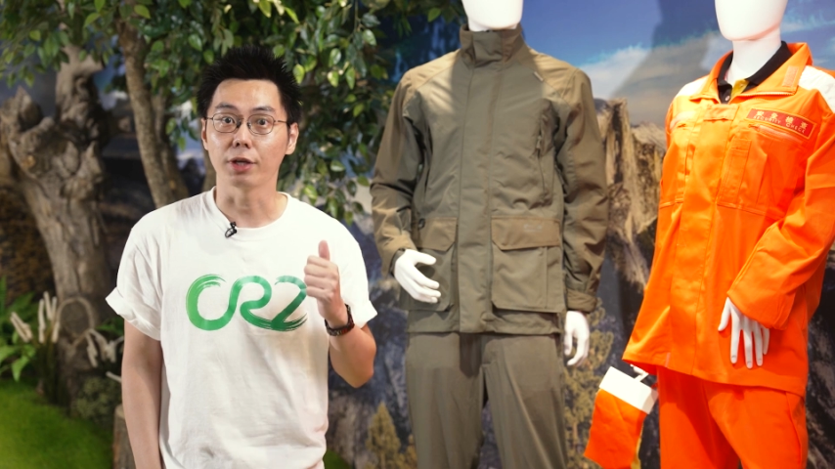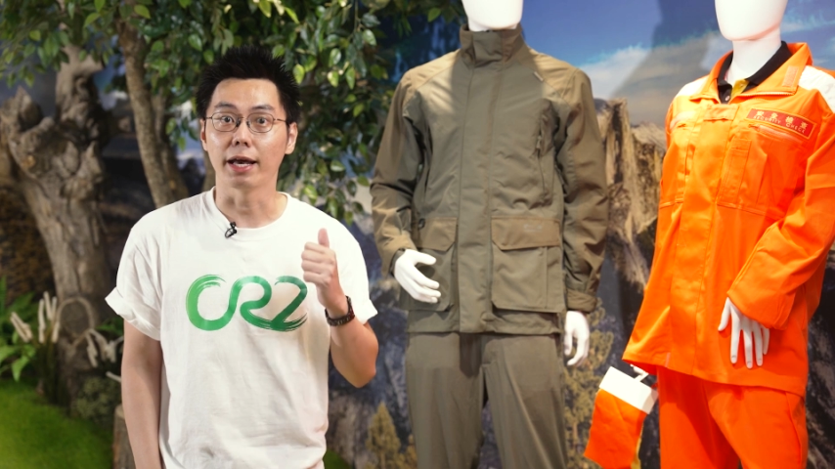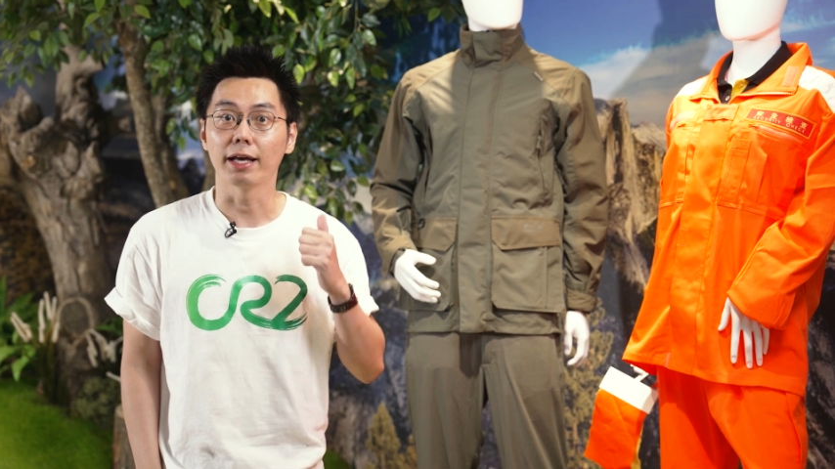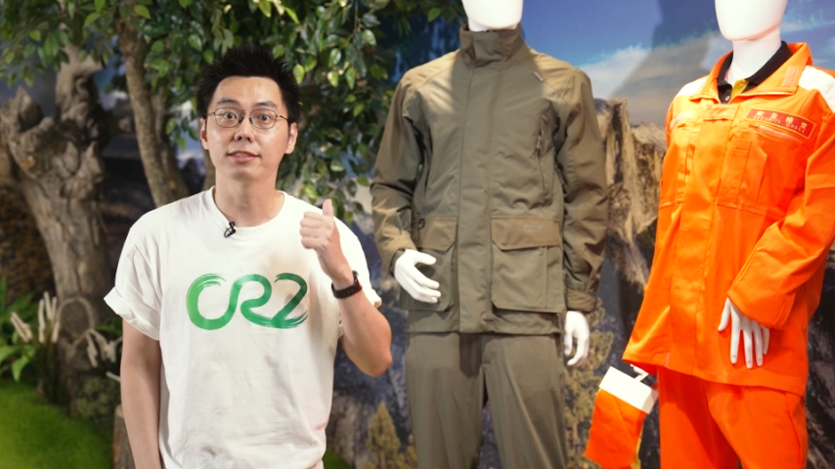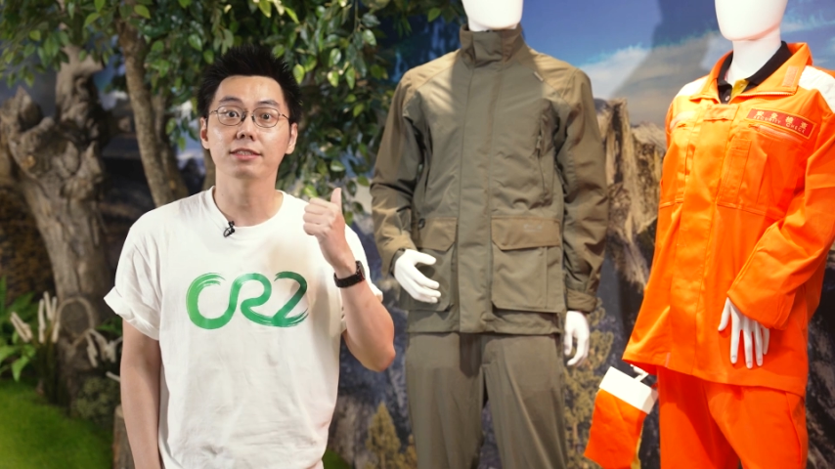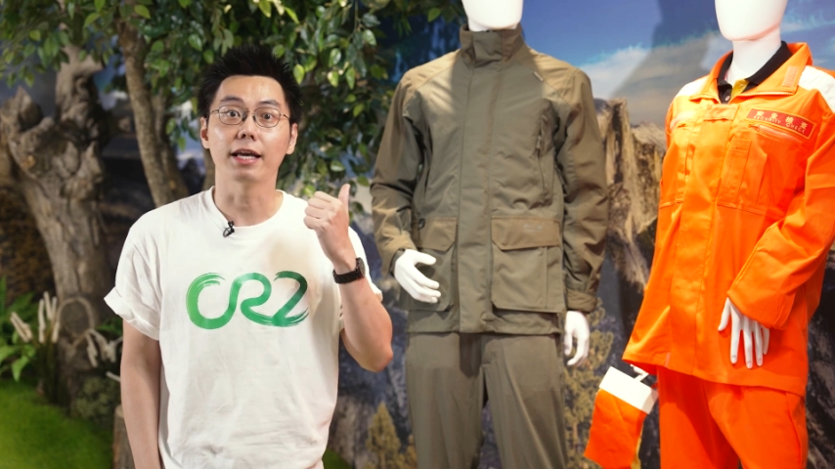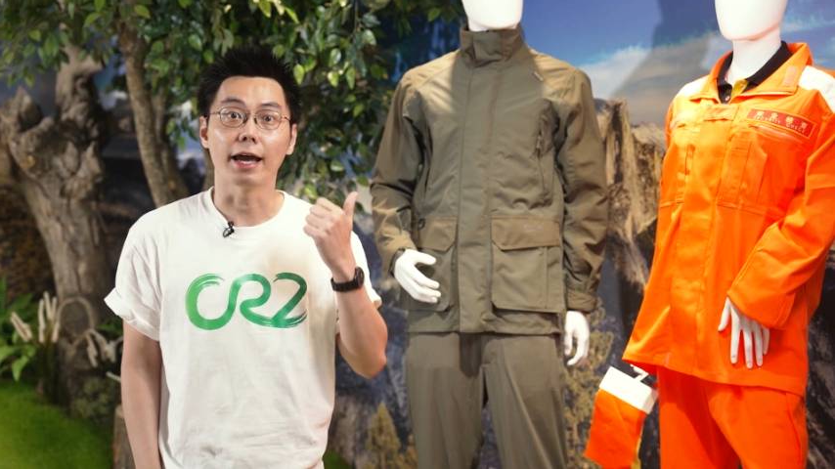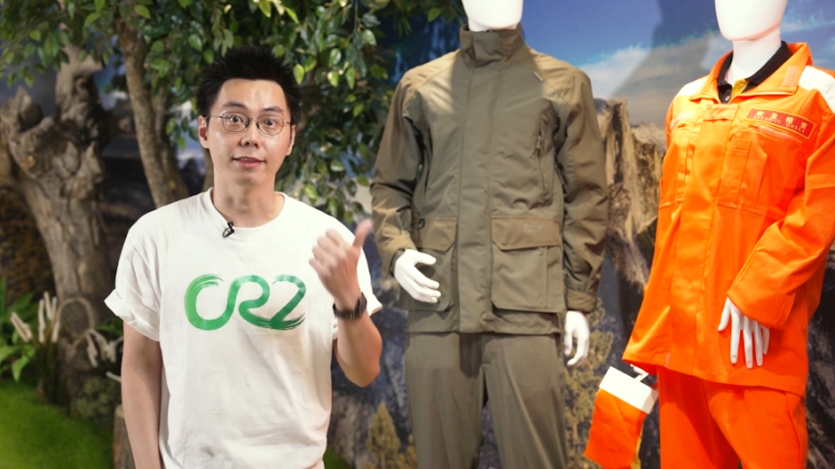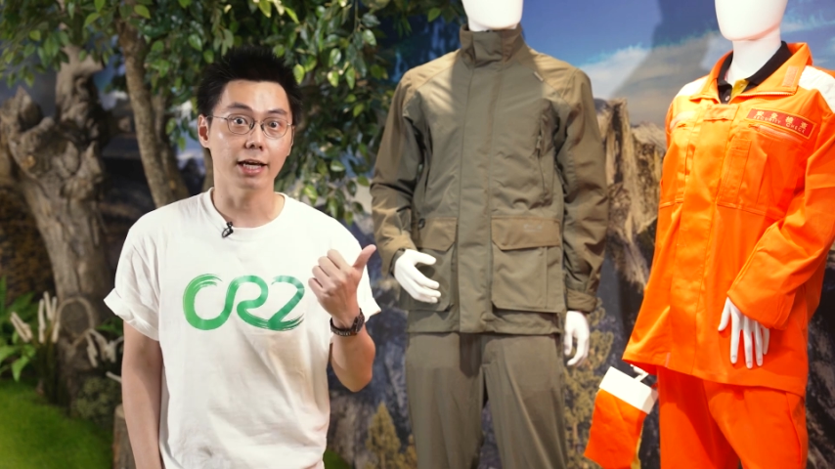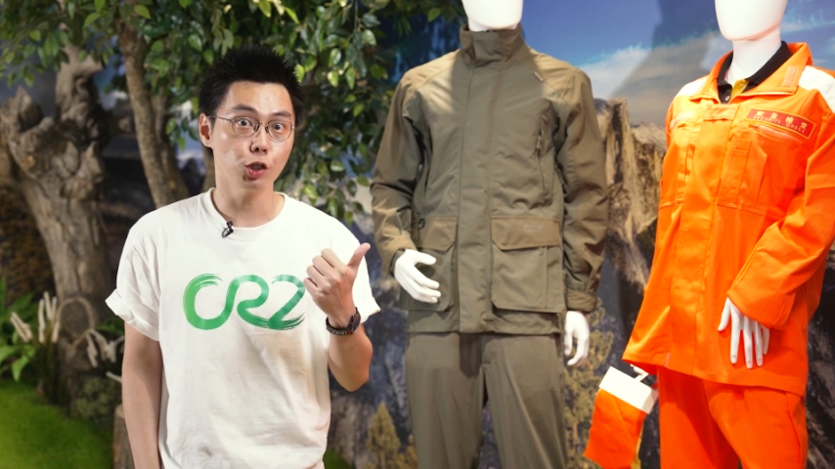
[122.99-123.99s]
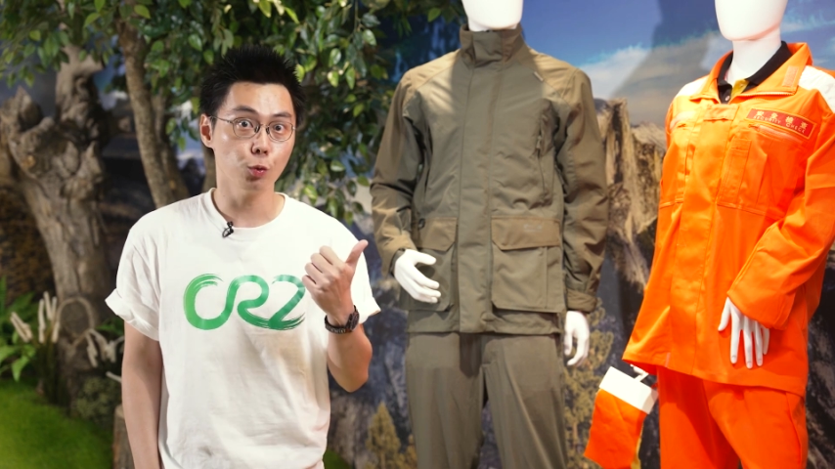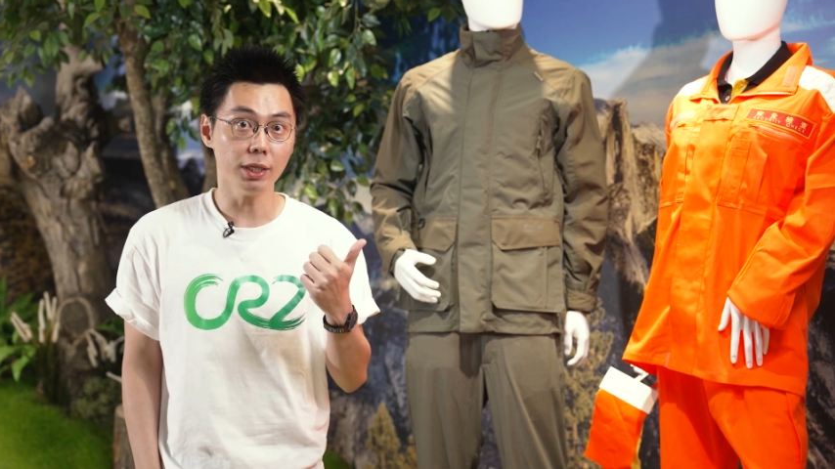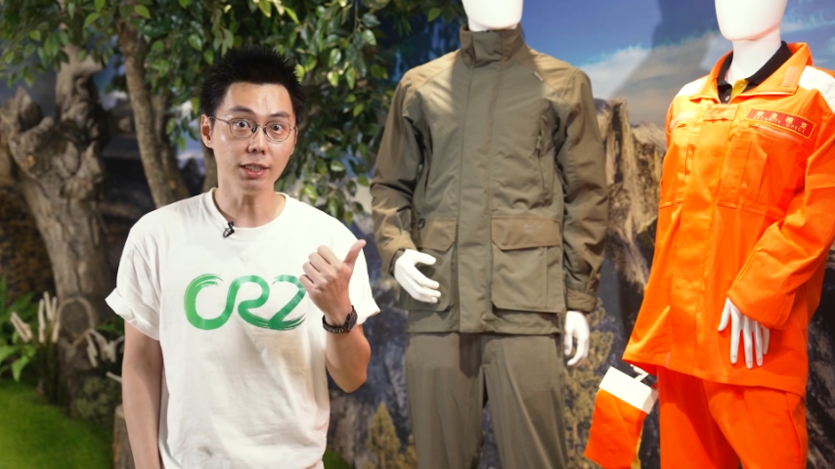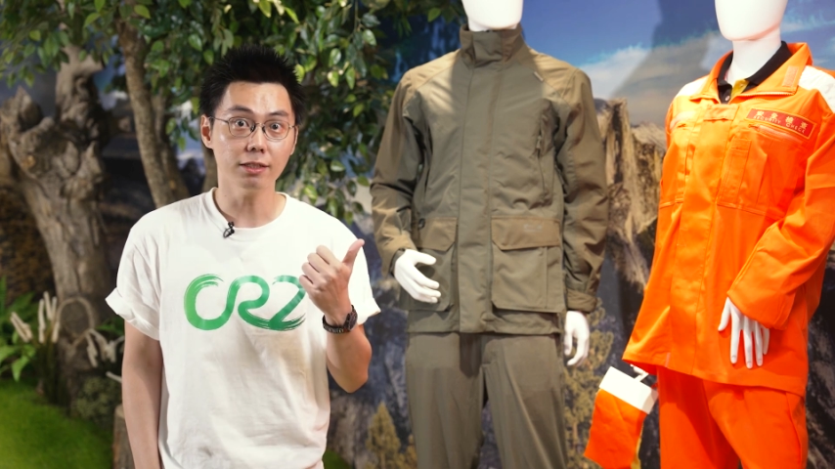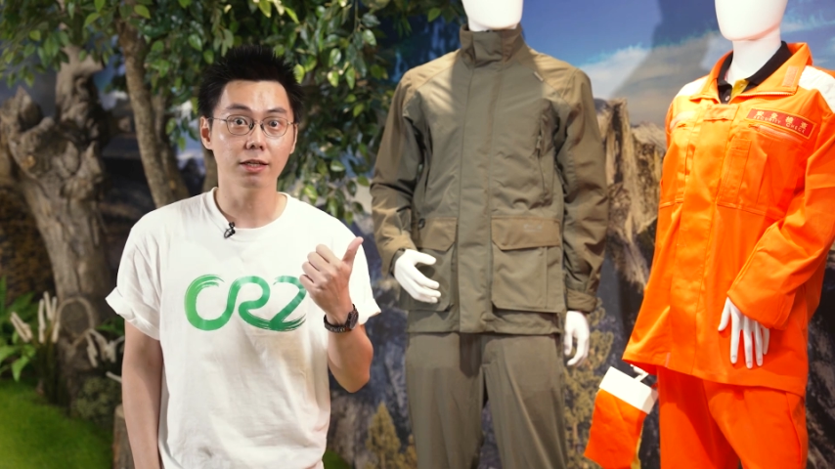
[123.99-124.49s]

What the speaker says: as anti-UV,